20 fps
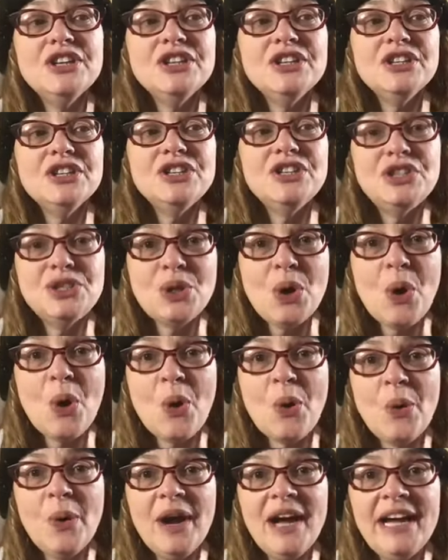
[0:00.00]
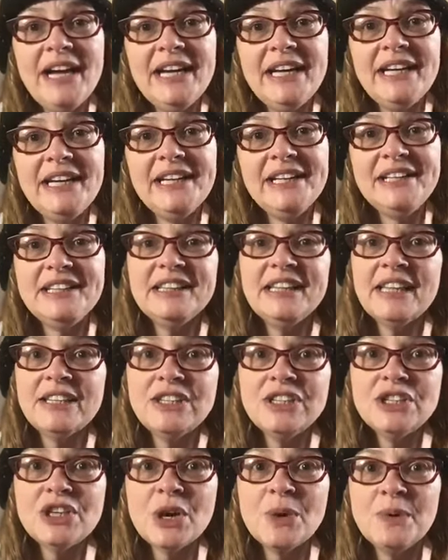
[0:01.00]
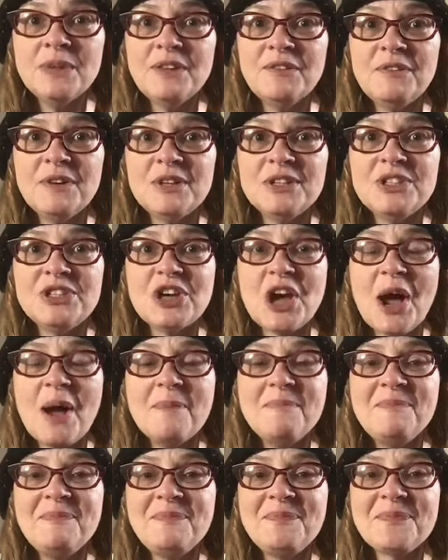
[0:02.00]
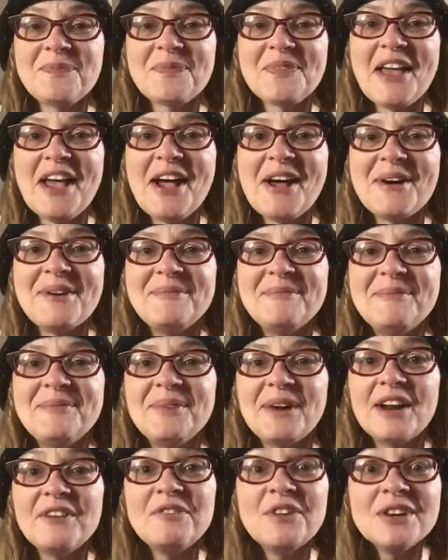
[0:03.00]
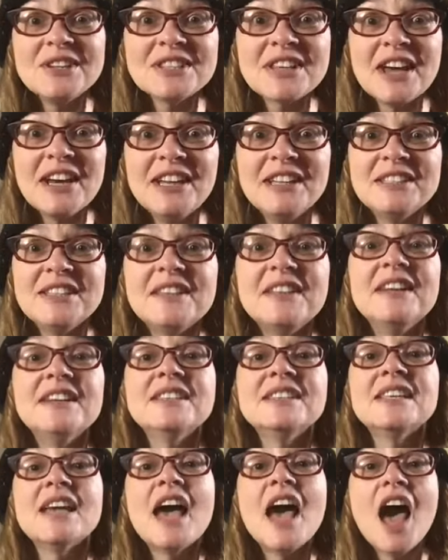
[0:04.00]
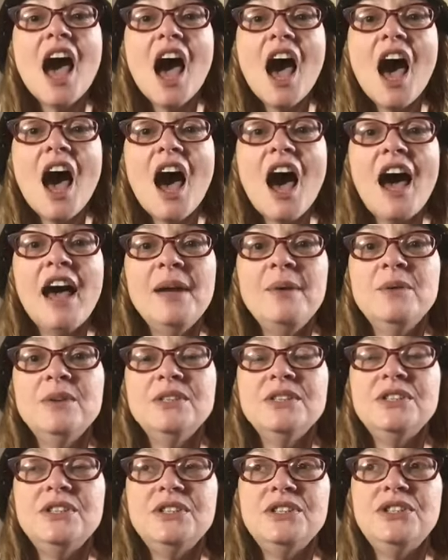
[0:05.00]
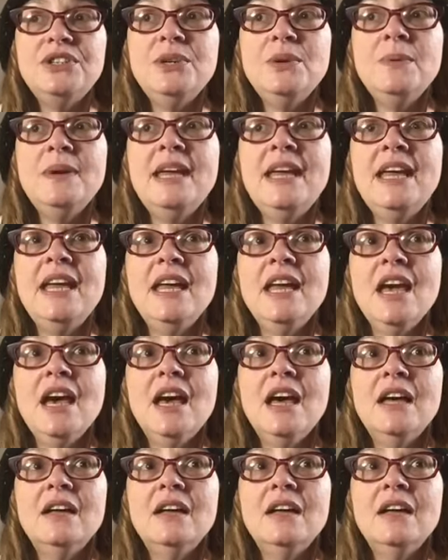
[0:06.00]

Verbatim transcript: So let's start with the first job. Um, when I first got into this, I was doing,